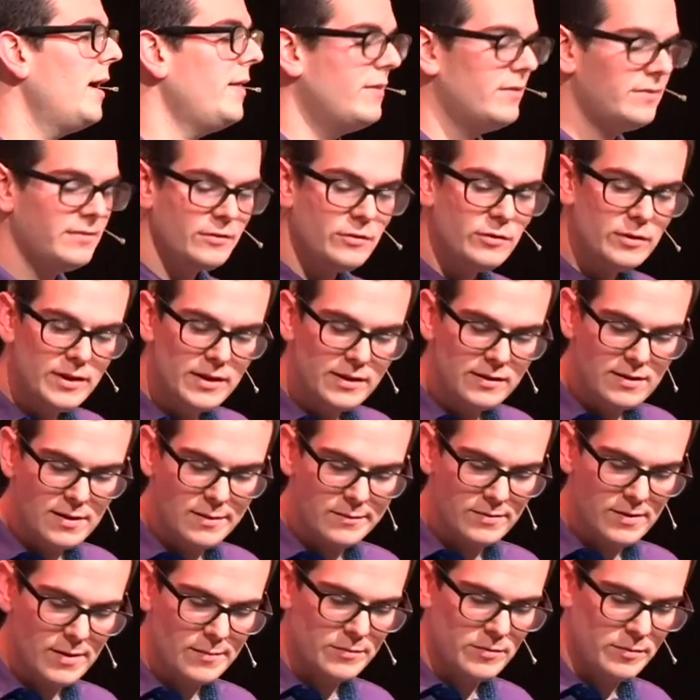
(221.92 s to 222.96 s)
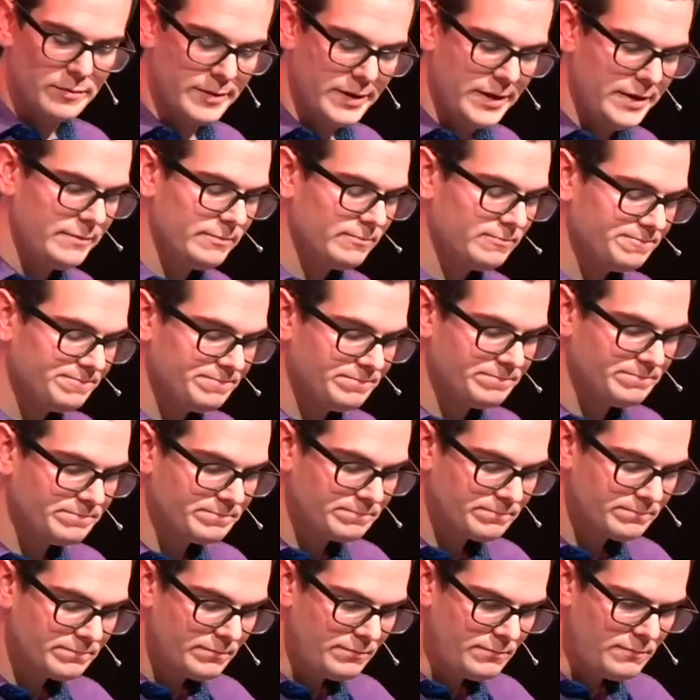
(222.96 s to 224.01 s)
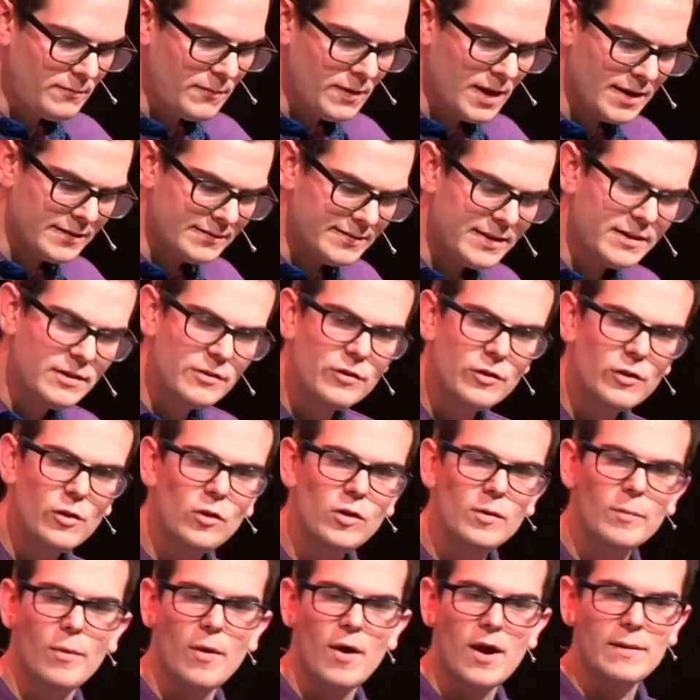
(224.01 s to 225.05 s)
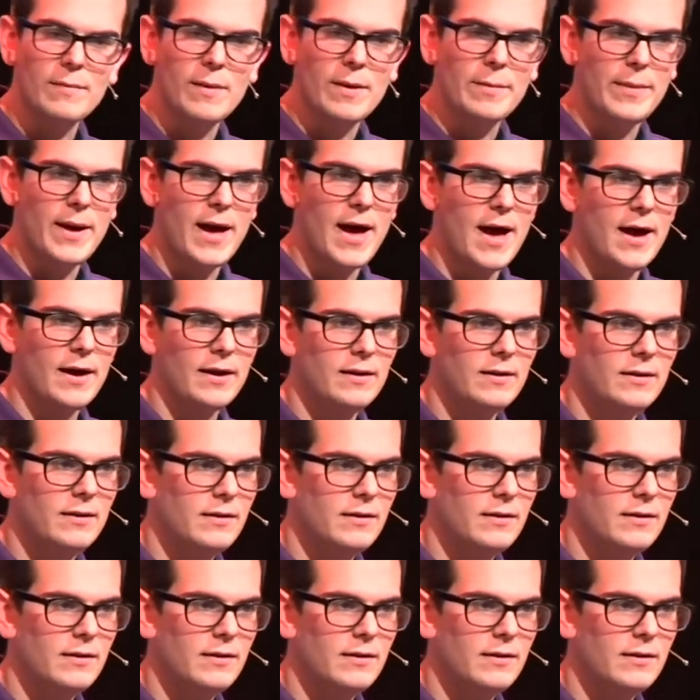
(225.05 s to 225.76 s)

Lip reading: And this little kid comes up to me and I take a granola bar out of my bag.